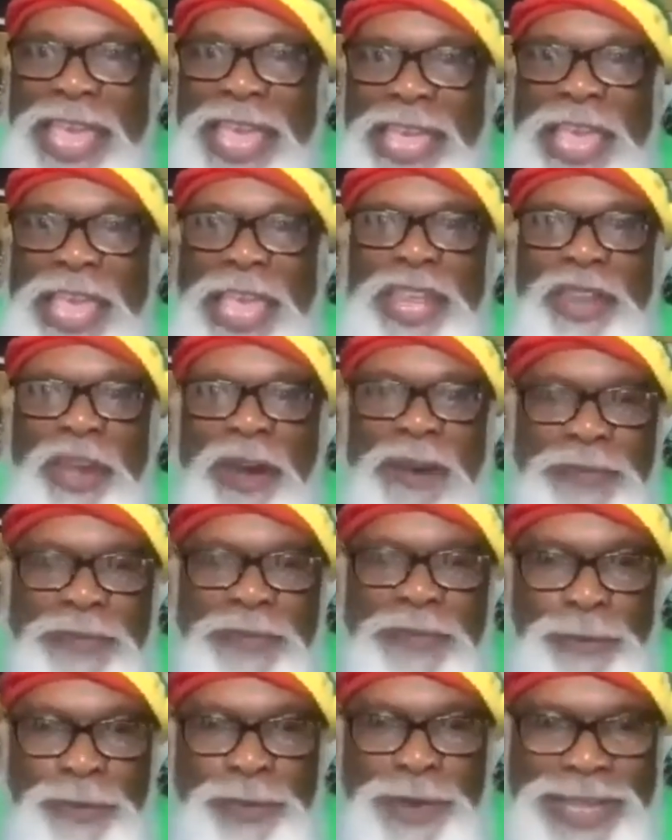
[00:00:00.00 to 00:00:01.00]
Each
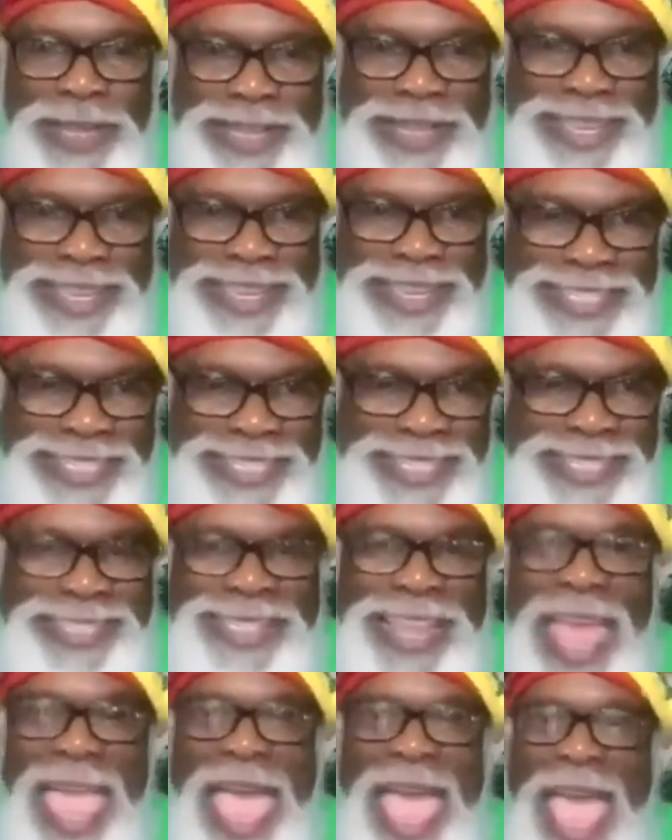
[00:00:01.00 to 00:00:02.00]
of the
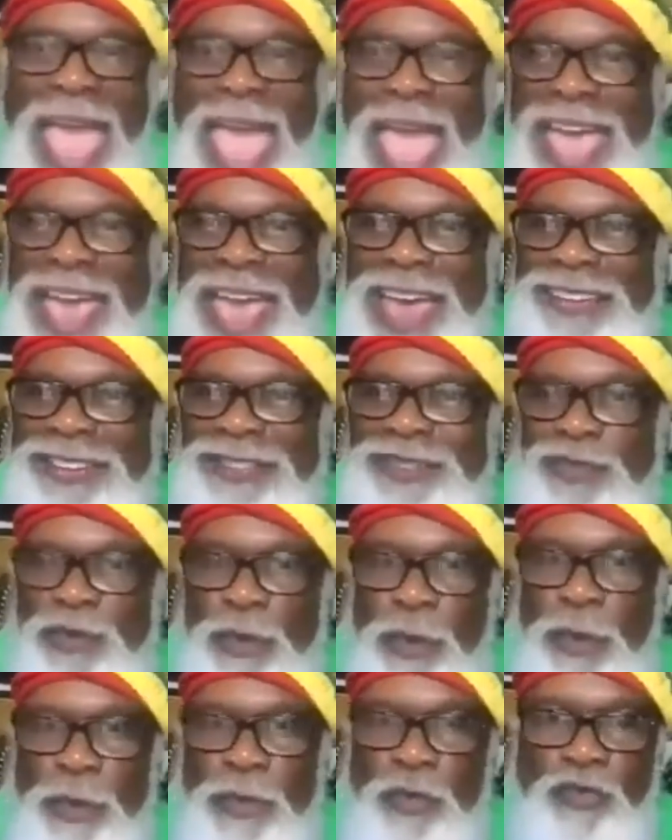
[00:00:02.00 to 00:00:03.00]
princesses has
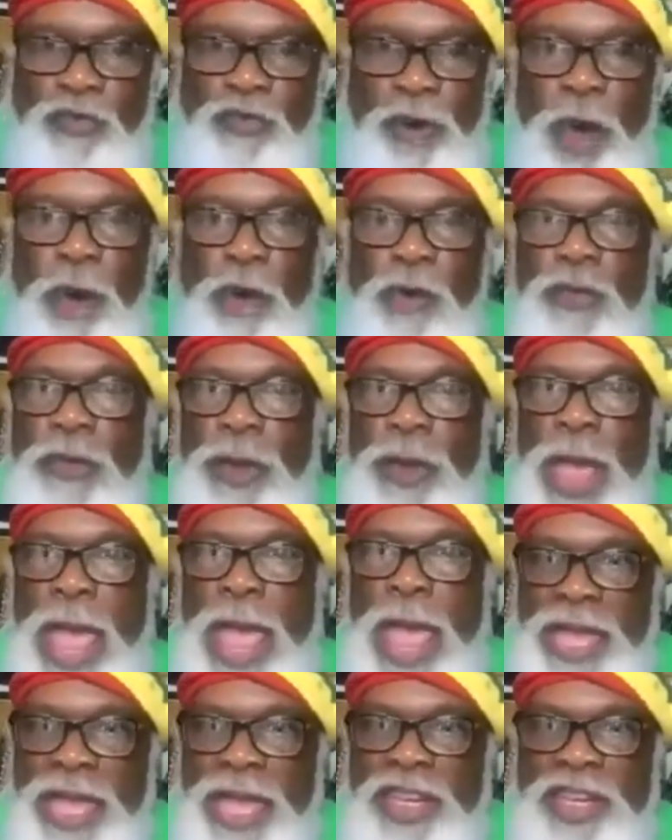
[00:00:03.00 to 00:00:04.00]
grown
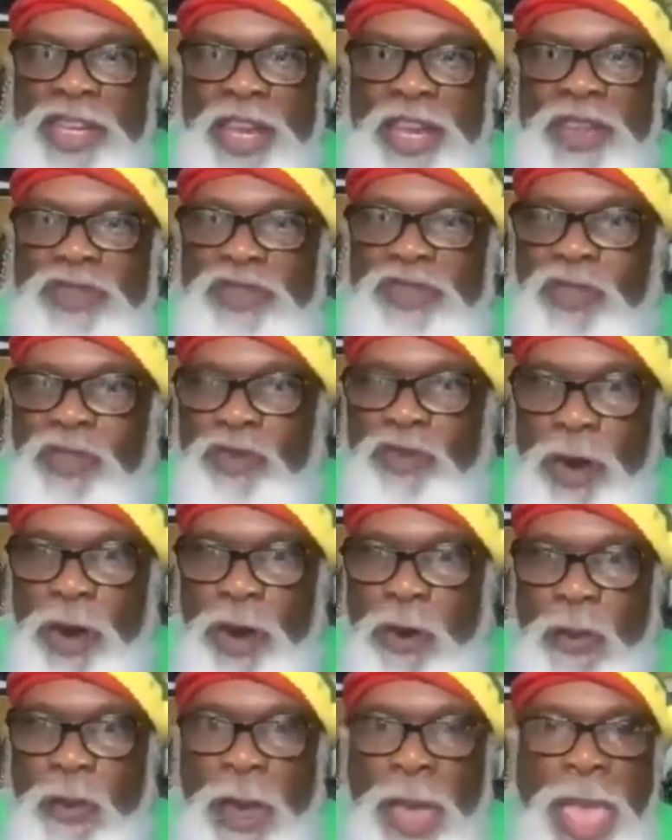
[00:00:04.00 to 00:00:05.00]
and continues to
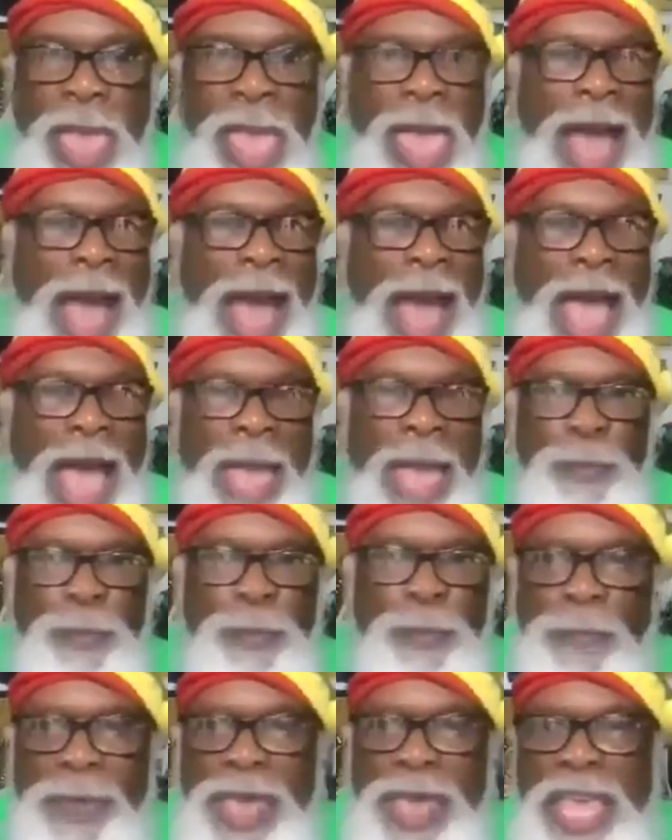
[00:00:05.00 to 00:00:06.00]
grow. I am
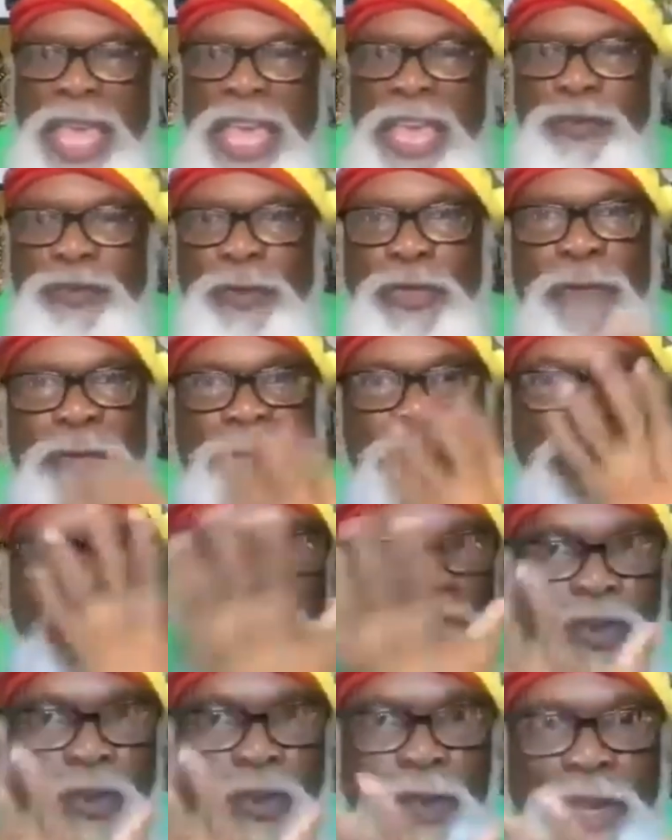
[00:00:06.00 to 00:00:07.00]
amazed with the
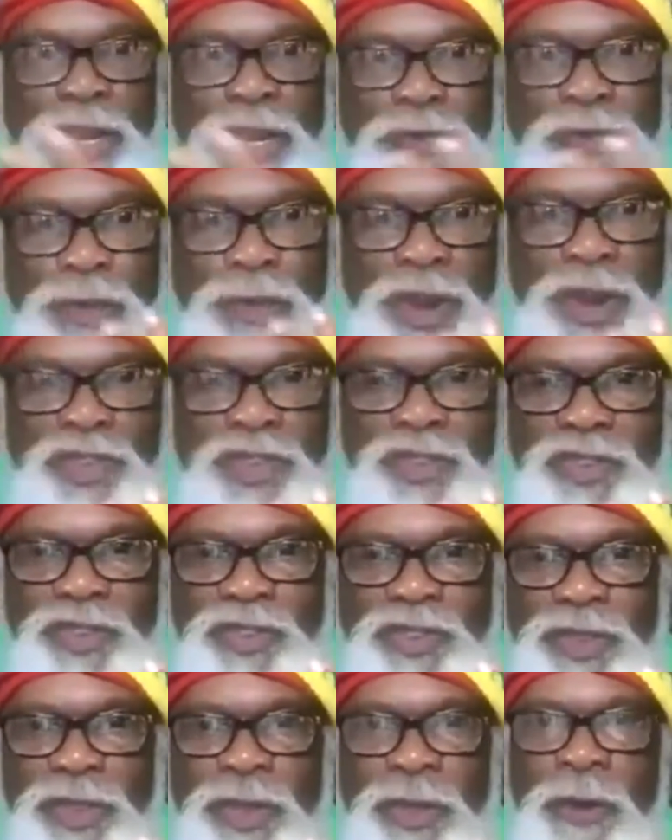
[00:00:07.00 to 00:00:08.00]
facial
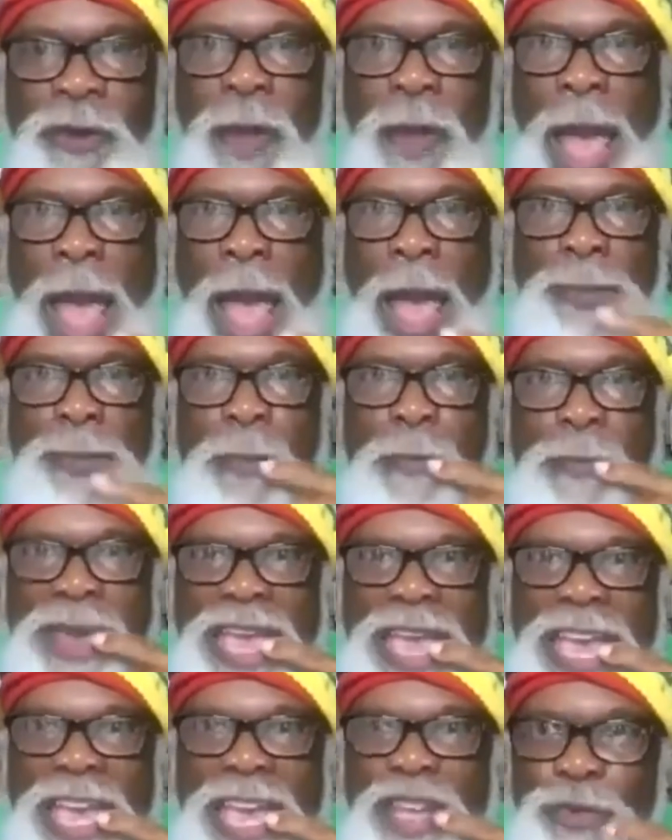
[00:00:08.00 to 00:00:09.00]
expressions. I'm
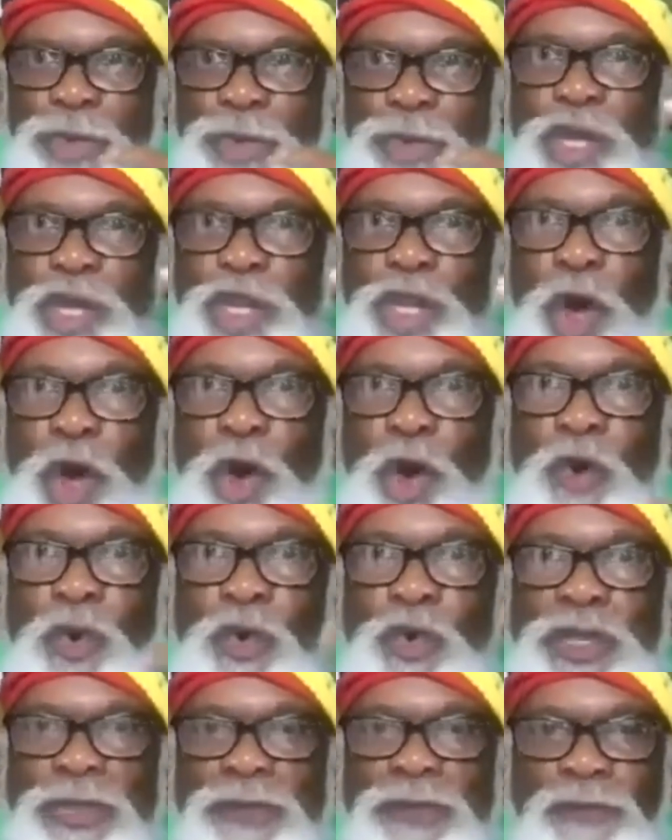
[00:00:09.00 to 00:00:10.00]
amazed with the
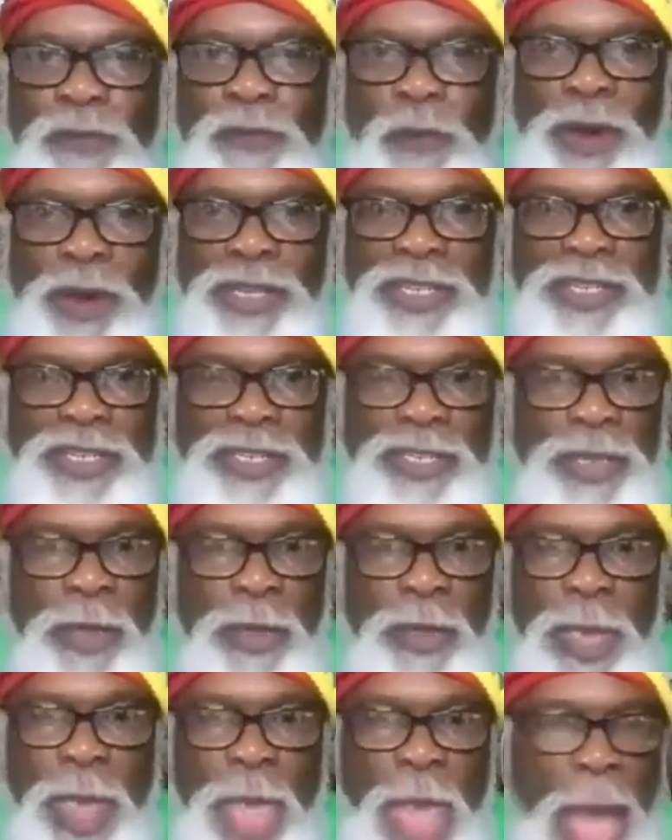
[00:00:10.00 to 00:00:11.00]
tones of voices.
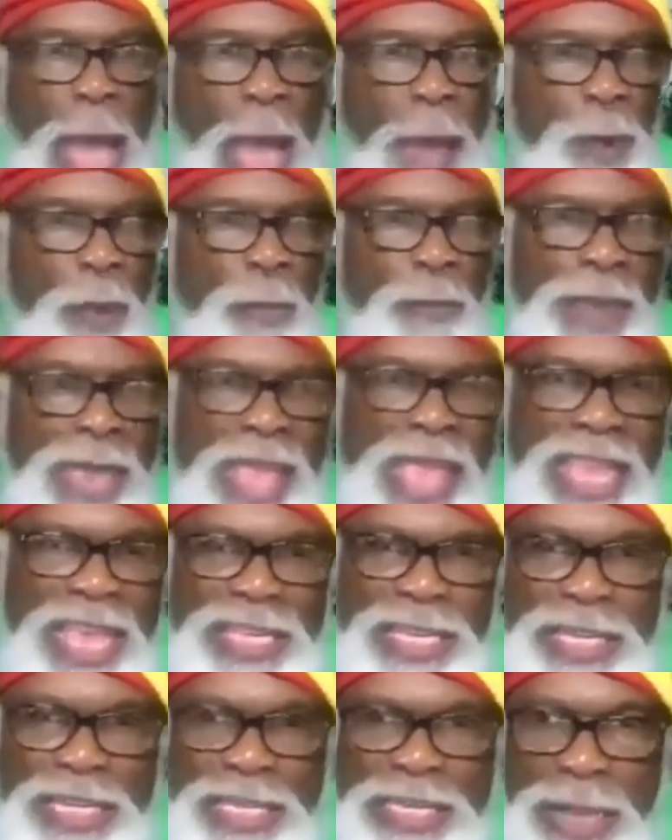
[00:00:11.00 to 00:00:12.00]
I'm
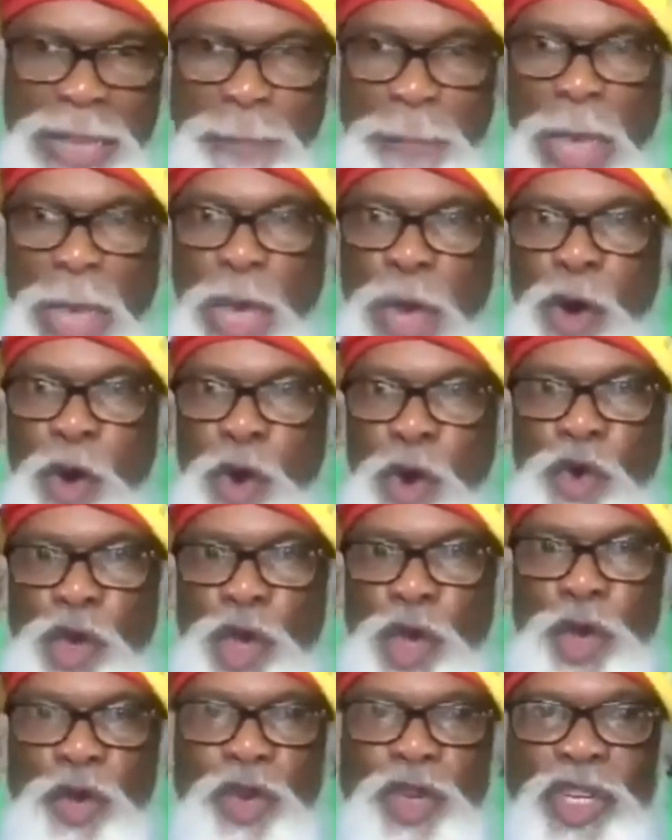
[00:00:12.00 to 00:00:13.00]
amazed at some who
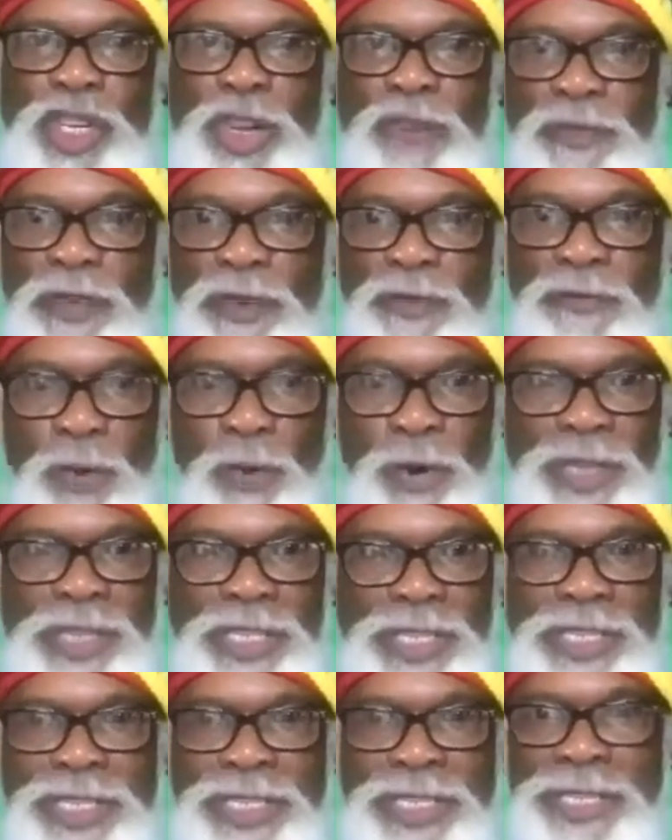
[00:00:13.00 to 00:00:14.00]
use different
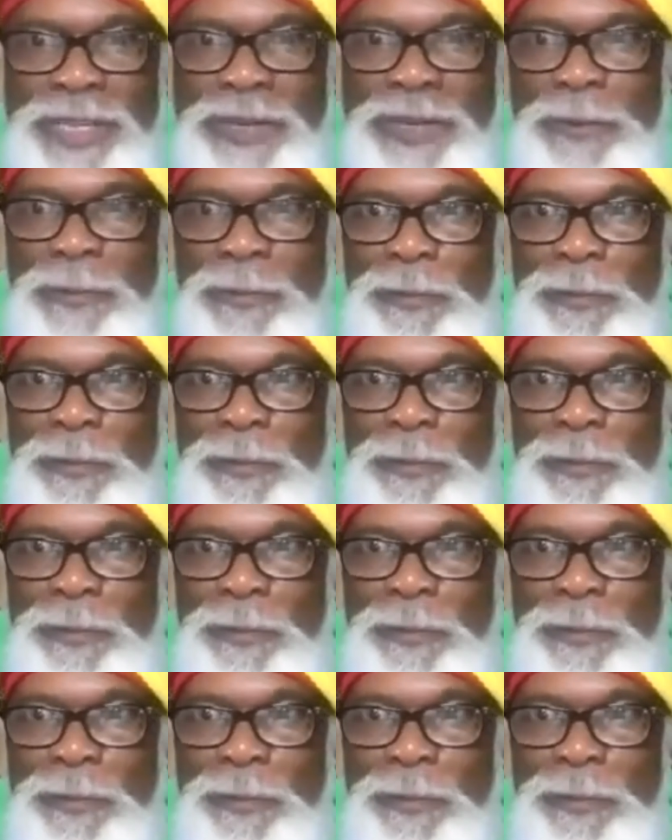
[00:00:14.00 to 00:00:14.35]
voices.